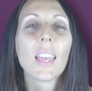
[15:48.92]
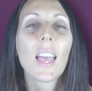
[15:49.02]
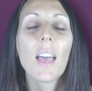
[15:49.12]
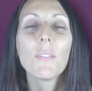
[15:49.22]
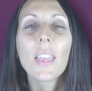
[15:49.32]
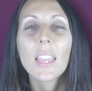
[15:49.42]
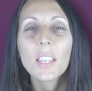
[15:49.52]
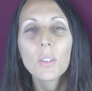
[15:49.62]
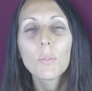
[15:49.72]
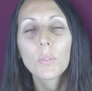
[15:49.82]
Have
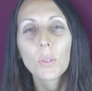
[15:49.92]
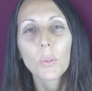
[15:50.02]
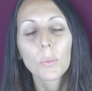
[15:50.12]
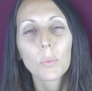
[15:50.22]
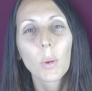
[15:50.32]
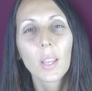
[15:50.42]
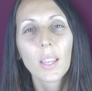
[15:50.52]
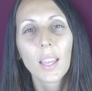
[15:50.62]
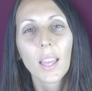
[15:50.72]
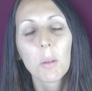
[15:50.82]
any of you
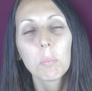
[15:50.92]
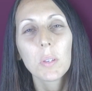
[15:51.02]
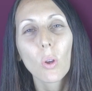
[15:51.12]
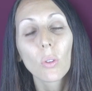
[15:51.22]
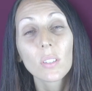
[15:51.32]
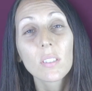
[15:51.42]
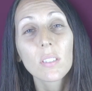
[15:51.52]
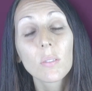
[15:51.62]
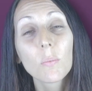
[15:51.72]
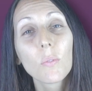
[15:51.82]
been on the
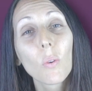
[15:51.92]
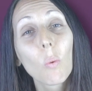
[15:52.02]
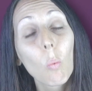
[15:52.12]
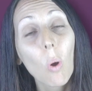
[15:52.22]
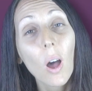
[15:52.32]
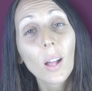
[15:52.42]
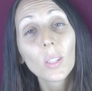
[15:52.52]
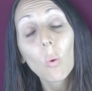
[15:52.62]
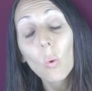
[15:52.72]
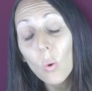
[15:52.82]
system for a
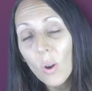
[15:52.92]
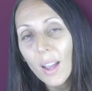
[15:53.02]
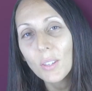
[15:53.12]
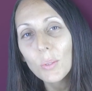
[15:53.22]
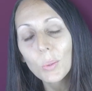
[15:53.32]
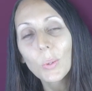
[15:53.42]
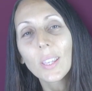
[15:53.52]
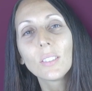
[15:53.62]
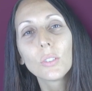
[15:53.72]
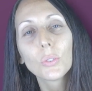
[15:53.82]
while, or are you
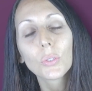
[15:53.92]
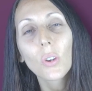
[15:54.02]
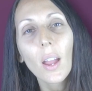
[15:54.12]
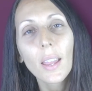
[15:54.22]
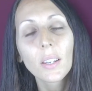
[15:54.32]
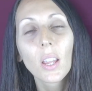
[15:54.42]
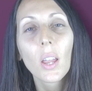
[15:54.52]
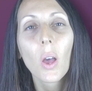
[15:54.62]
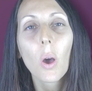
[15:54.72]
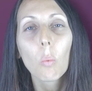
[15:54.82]
looking to try it?
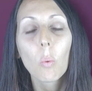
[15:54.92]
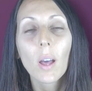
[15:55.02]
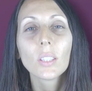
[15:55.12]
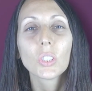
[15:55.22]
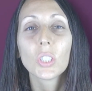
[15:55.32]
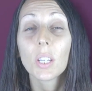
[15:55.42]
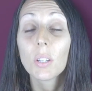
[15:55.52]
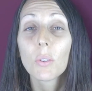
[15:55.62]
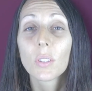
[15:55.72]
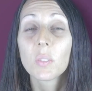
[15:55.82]
Well, share
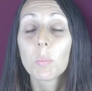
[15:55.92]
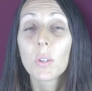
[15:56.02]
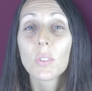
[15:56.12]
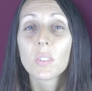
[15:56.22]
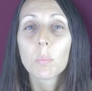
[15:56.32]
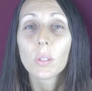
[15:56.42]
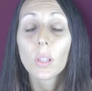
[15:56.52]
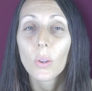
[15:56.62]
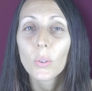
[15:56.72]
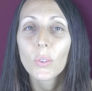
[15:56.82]
your experience
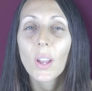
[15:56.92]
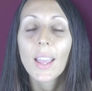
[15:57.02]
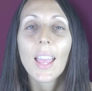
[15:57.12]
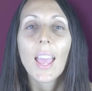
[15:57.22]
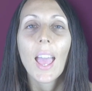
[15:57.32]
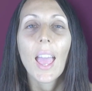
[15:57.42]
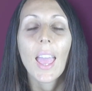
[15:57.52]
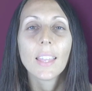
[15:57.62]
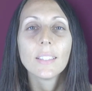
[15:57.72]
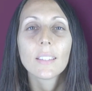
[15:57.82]
below
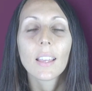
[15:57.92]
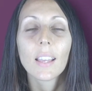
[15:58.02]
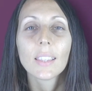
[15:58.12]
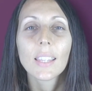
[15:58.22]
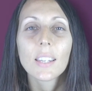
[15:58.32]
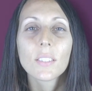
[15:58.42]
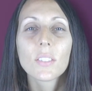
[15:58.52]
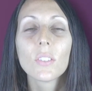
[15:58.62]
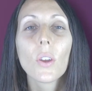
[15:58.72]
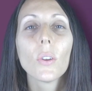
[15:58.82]
and let
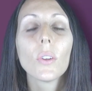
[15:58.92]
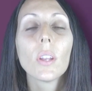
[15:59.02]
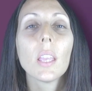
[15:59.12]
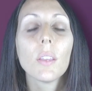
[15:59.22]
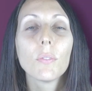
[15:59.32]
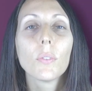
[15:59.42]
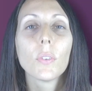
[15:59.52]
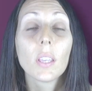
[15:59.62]
us know if